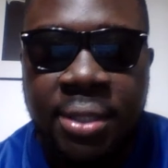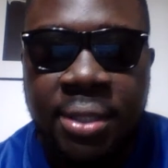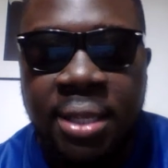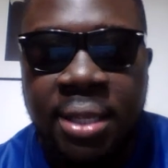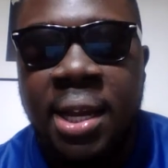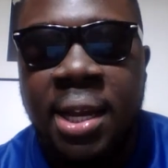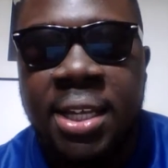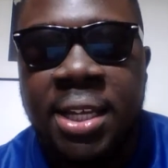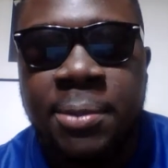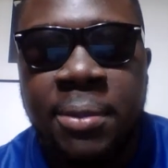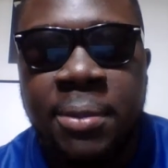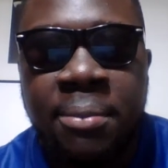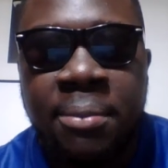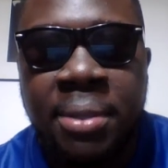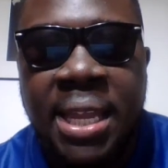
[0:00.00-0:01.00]
Nuggets
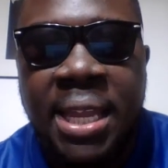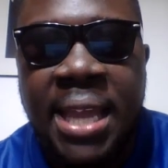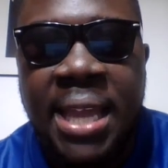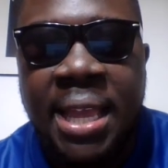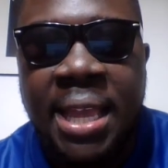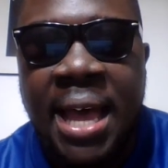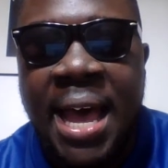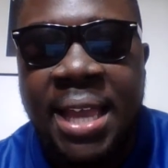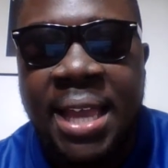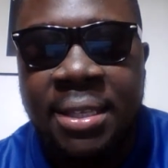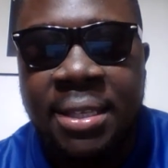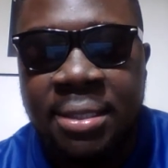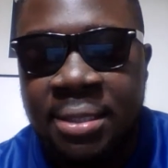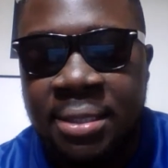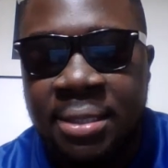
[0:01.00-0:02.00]
playing at a high
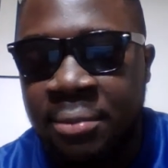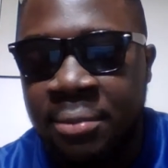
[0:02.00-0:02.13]
um,